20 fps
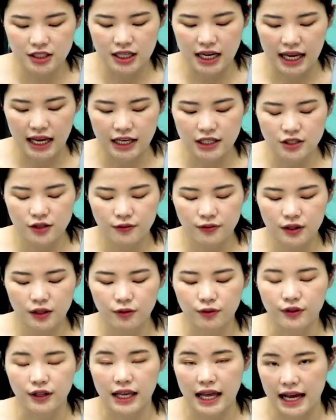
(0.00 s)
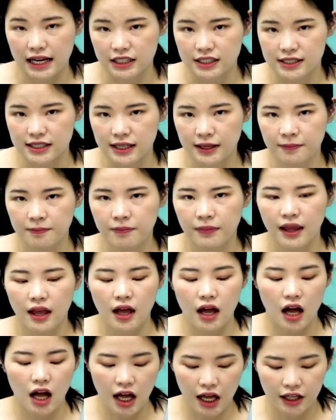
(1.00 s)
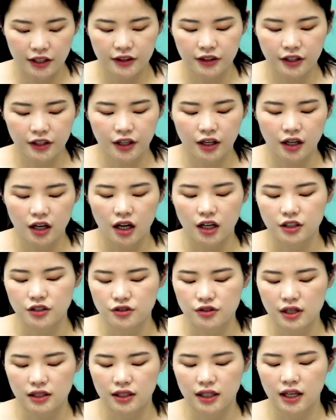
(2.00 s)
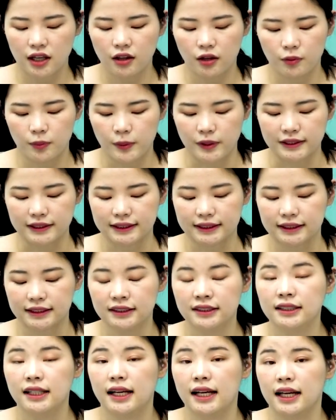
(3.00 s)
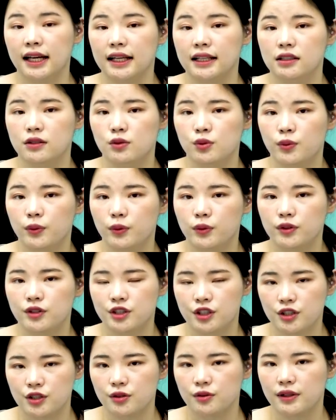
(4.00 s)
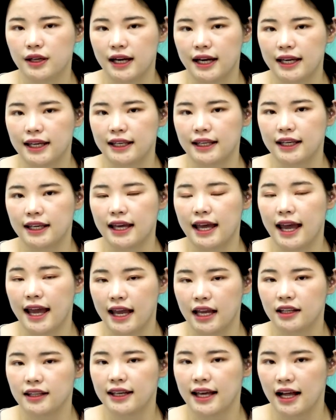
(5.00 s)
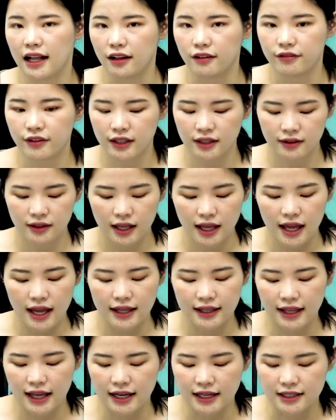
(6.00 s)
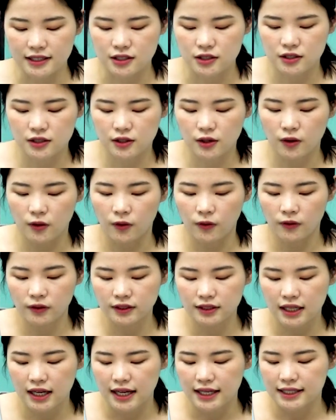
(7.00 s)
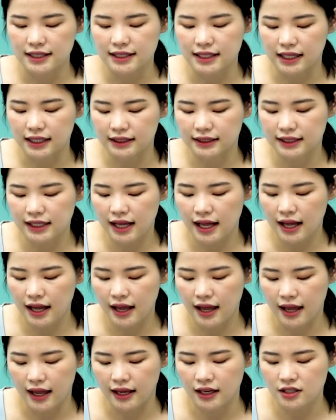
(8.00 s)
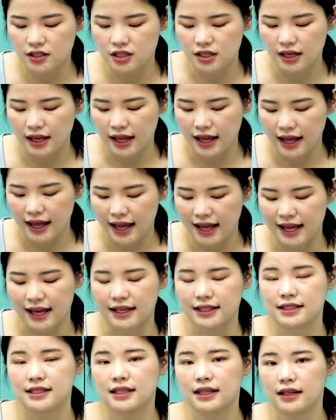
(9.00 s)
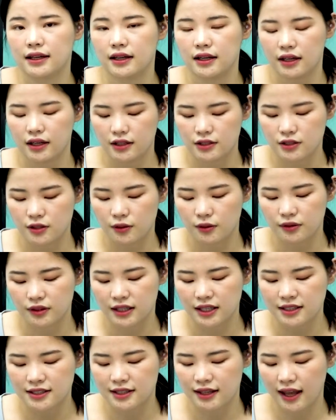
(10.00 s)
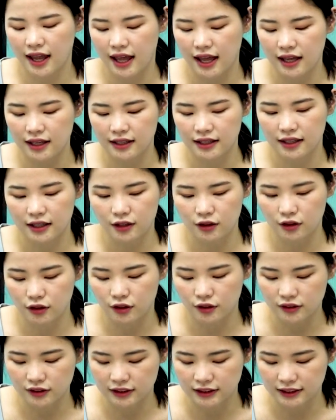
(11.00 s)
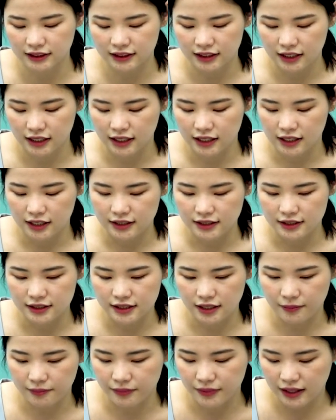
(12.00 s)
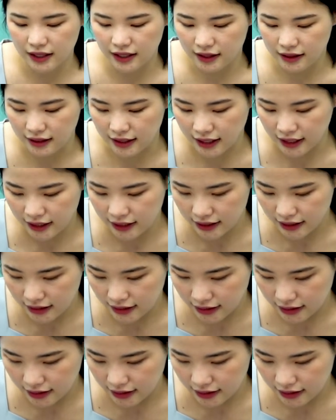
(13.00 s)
change of the reaction under 100 kilopascal and 298 Kelvin, that is called delta H hat. So this hat looks something like